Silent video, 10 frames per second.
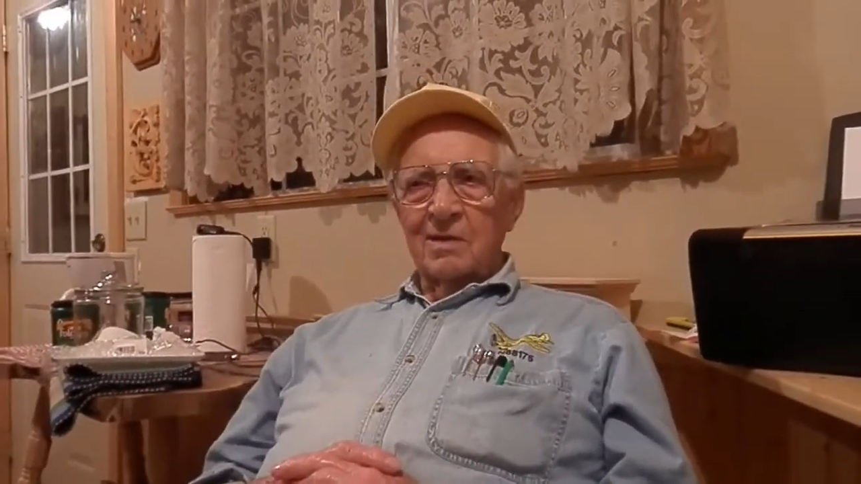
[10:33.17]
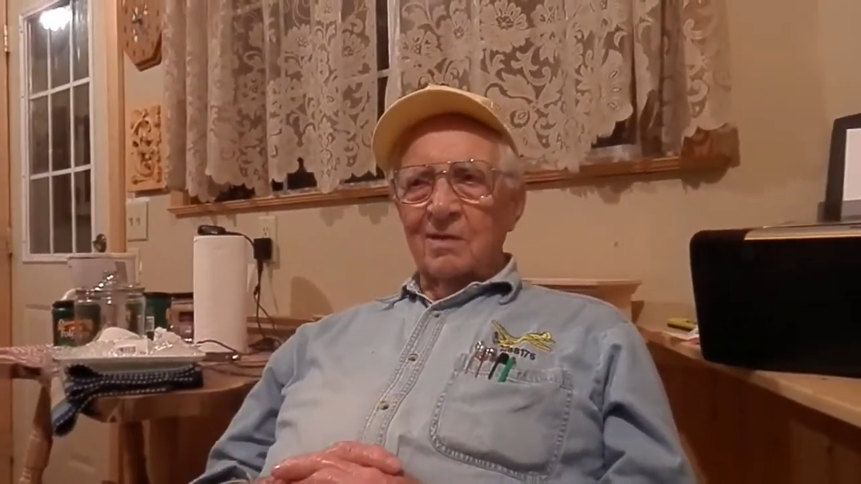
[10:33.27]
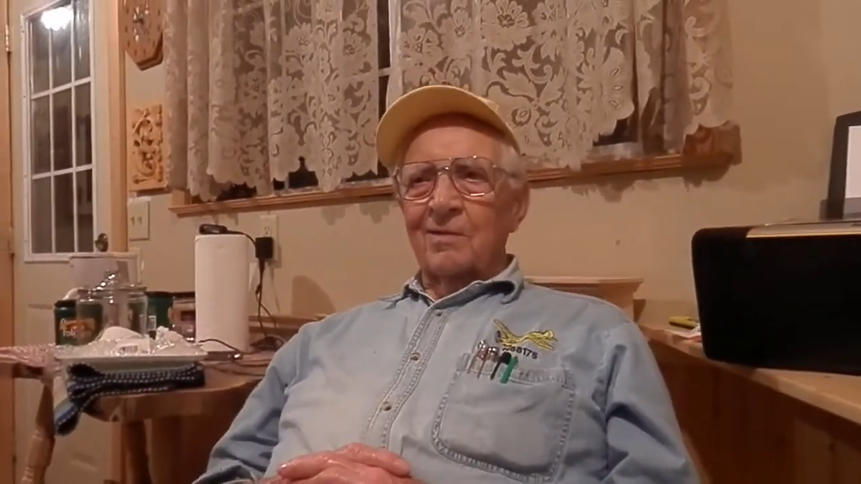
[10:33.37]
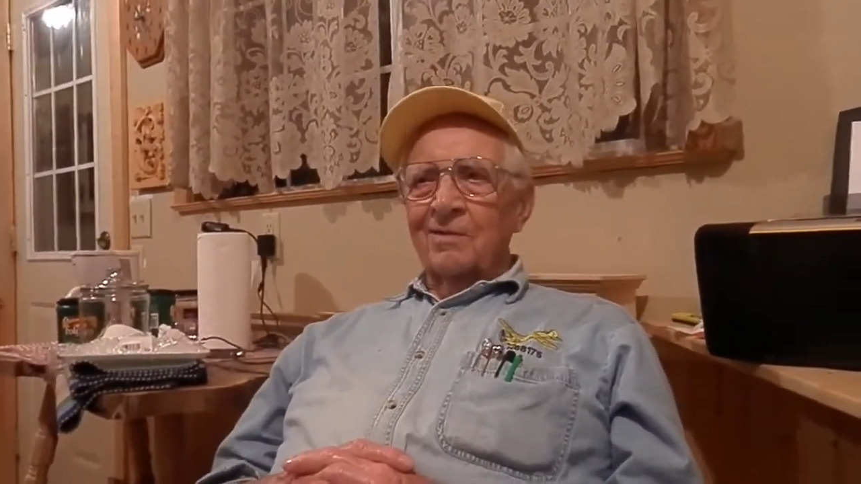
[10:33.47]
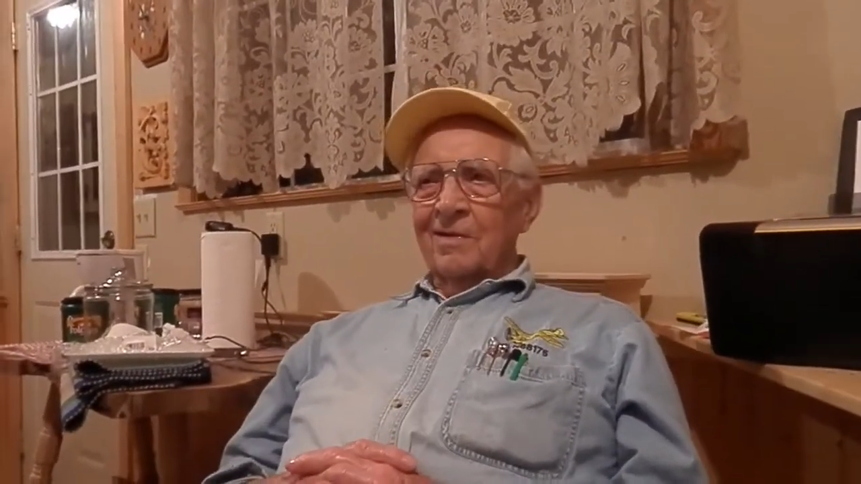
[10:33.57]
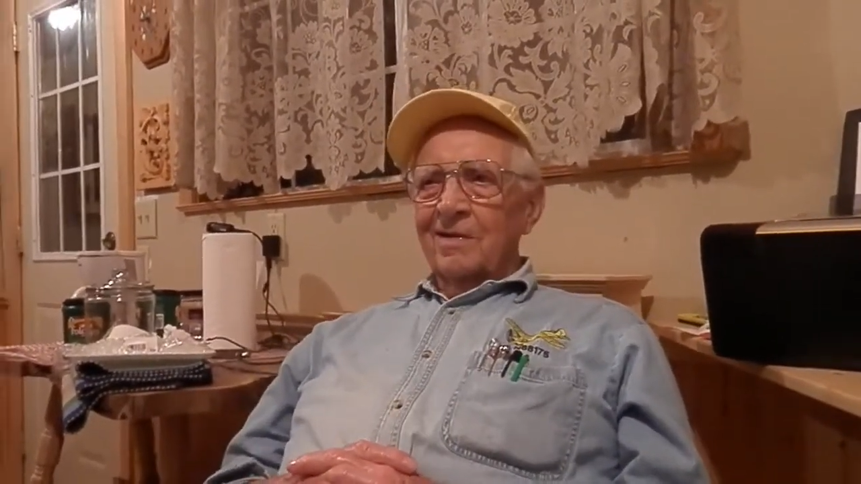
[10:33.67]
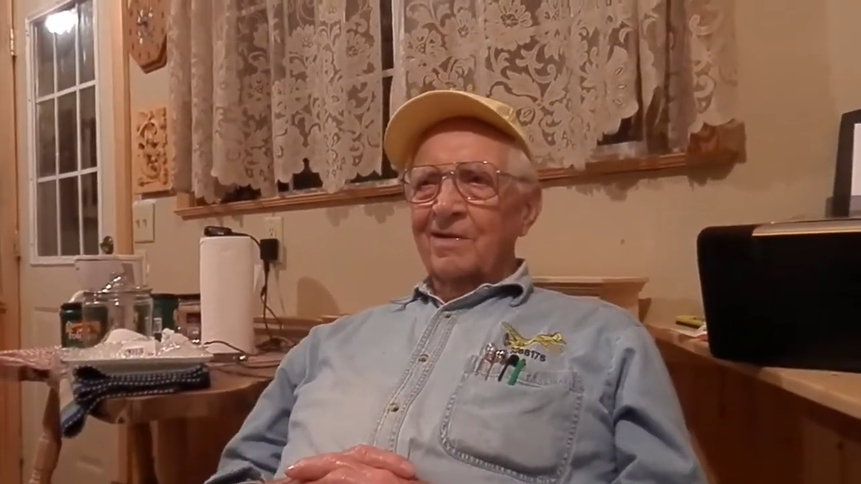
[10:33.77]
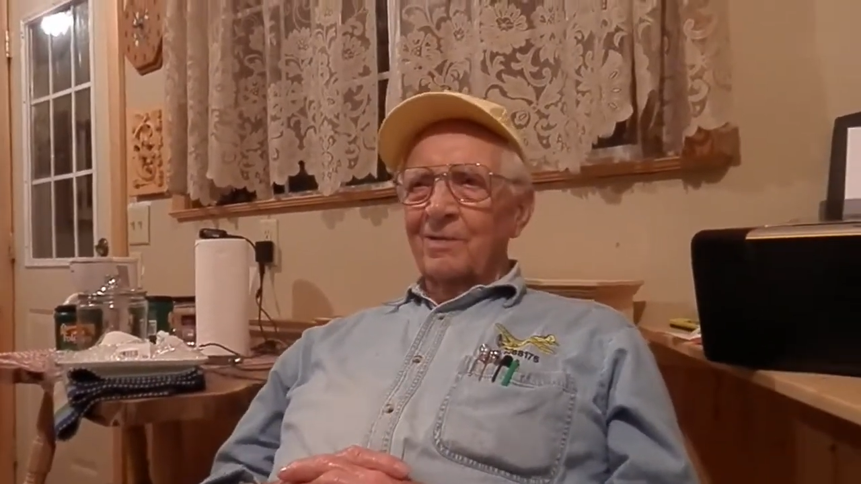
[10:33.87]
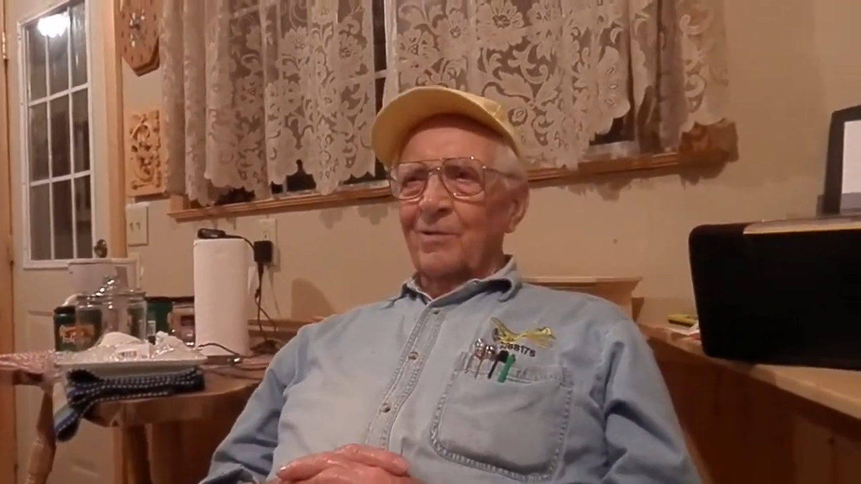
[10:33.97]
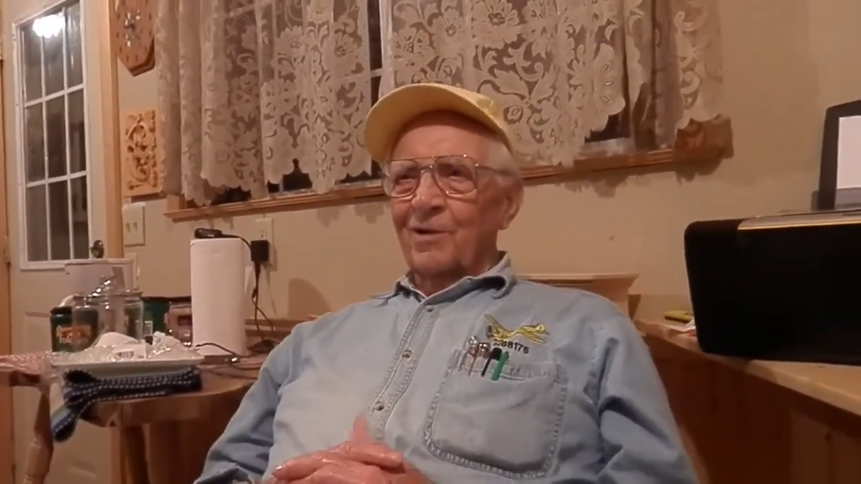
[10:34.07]
So
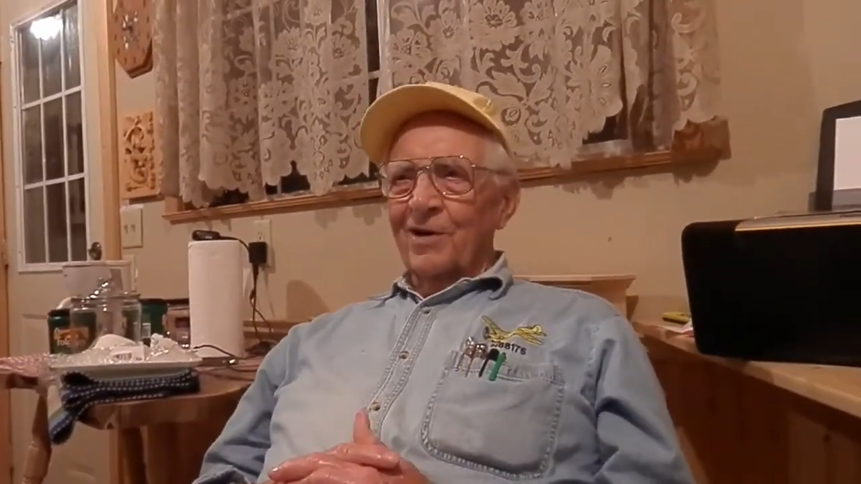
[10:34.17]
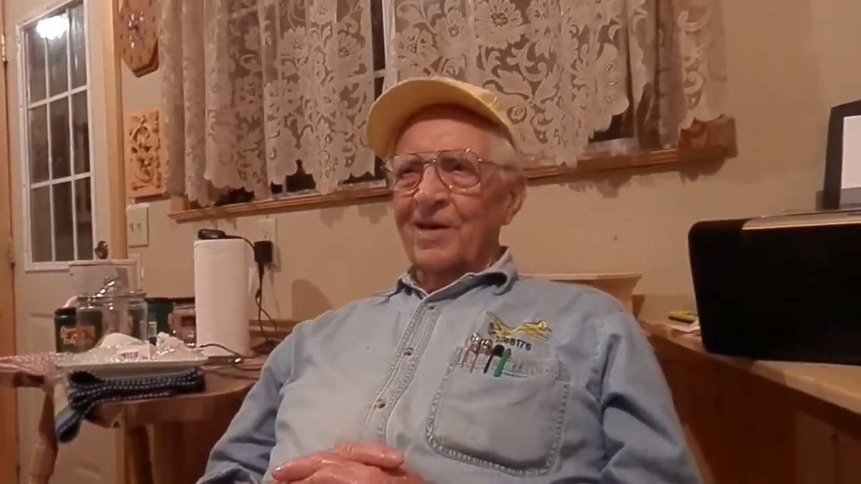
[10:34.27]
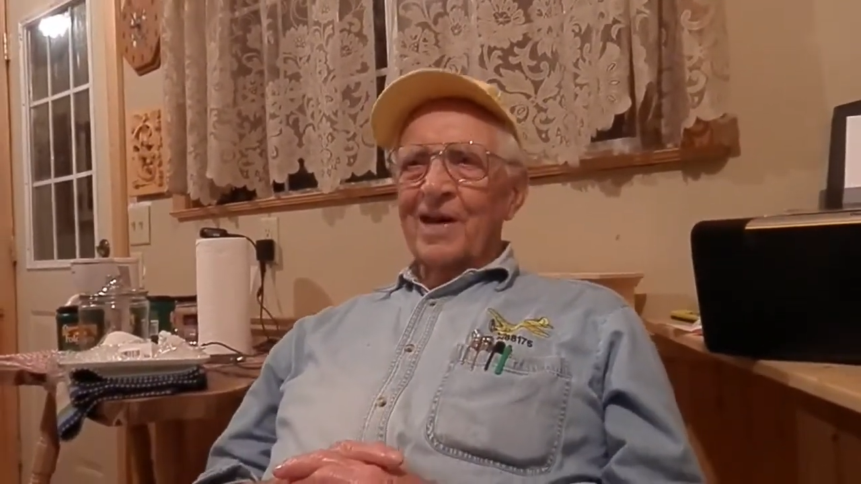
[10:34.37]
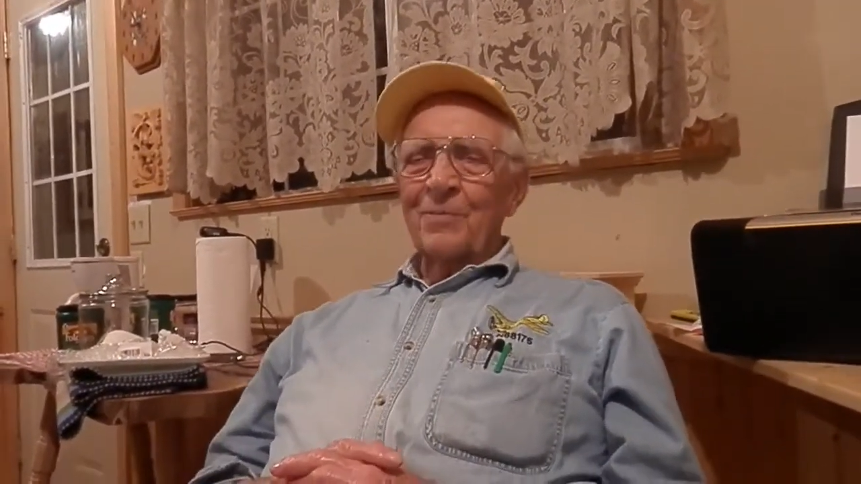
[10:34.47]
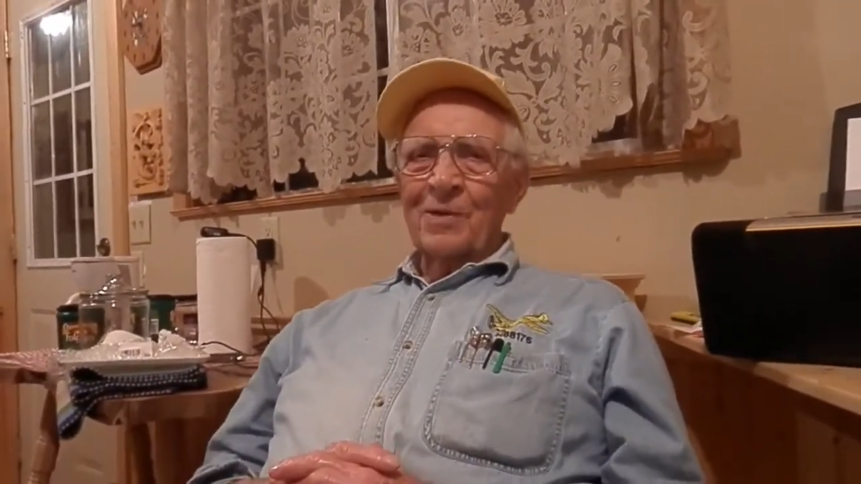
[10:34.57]
the more it kept,